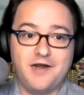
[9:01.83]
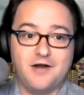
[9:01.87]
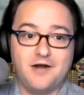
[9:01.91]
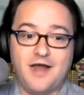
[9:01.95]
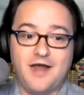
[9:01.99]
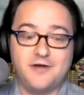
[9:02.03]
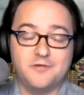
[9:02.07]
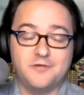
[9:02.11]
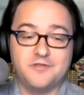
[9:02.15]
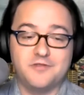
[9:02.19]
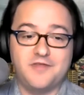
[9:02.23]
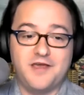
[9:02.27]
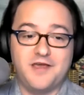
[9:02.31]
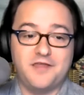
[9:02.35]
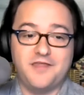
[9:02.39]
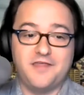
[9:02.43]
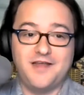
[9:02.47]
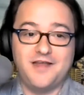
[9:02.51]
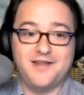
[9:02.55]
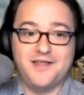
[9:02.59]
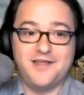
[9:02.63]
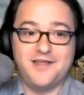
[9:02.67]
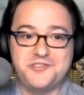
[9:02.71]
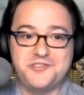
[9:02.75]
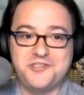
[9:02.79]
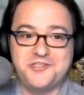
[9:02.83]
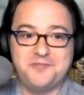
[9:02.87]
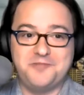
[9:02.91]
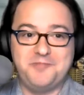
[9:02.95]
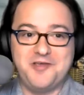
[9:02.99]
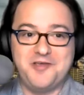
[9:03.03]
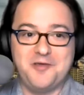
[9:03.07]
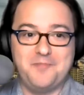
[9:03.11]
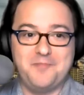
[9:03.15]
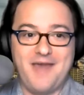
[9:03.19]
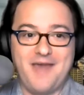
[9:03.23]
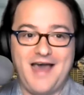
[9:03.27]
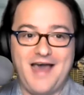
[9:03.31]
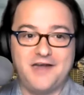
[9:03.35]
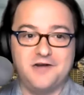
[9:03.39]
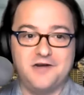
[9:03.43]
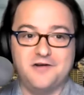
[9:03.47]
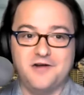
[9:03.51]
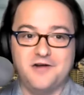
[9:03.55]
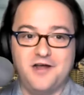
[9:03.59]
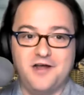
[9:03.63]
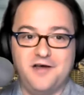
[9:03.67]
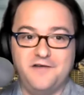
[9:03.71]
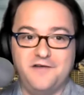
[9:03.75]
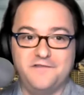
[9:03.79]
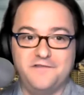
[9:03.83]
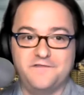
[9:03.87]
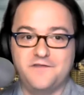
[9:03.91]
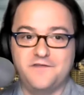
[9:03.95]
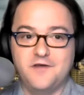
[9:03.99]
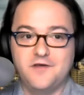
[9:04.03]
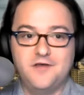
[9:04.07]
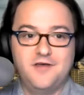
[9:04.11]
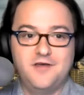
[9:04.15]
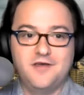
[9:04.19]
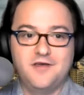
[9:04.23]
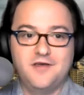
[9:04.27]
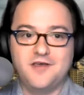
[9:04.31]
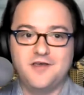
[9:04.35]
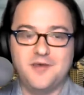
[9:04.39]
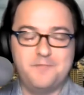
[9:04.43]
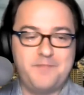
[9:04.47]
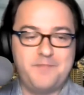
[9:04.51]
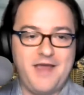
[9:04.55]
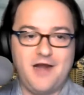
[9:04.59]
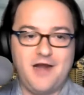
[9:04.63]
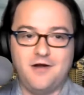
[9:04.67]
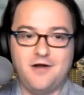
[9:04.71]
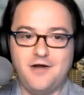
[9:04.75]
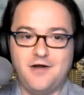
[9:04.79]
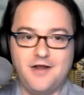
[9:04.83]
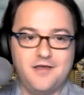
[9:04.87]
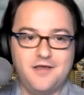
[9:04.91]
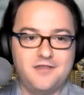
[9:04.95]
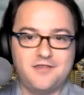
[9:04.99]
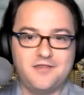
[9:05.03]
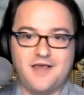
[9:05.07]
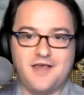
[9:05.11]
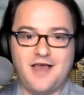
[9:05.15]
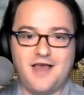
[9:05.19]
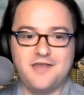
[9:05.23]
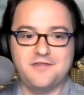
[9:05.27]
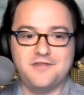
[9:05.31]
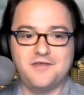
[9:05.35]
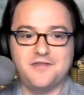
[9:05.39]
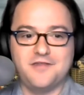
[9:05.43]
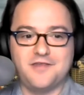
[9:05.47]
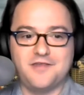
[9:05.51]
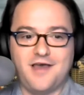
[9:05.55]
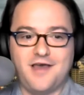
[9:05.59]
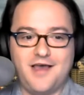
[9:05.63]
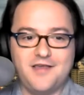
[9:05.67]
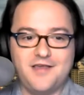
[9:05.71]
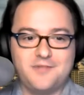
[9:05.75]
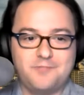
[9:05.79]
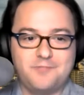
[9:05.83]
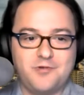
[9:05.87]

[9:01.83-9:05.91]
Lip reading: I don't think that it be a matter of comparing size to size.